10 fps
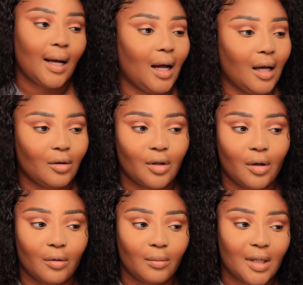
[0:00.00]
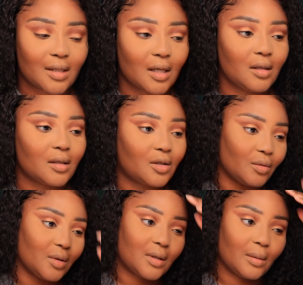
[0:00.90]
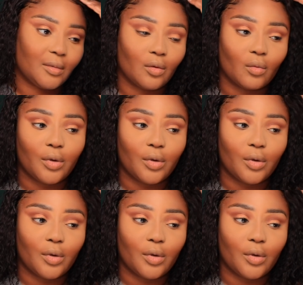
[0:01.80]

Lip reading: I don't know, my skin is doing something